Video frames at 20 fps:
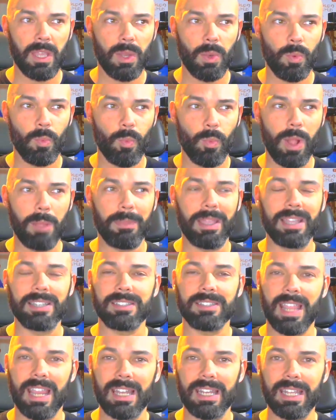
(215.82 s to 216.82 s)
while
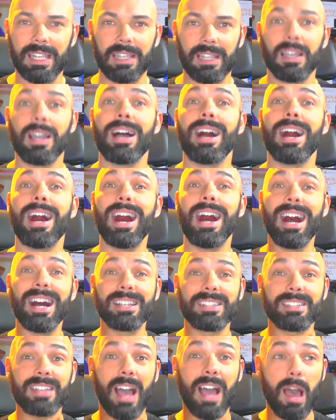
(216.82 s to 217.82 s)
maintaining
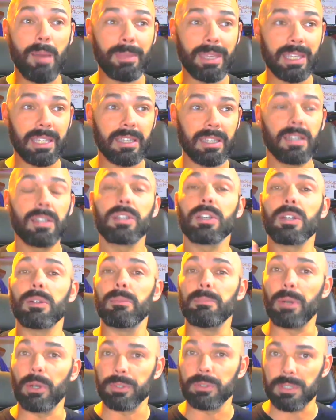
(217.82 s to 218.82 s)
atomic
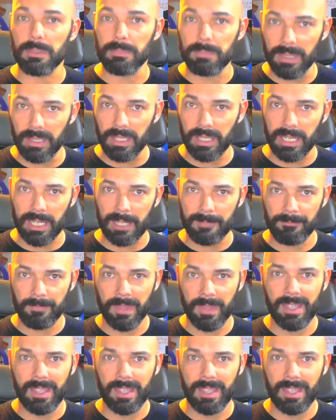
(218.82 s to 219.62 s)
composability.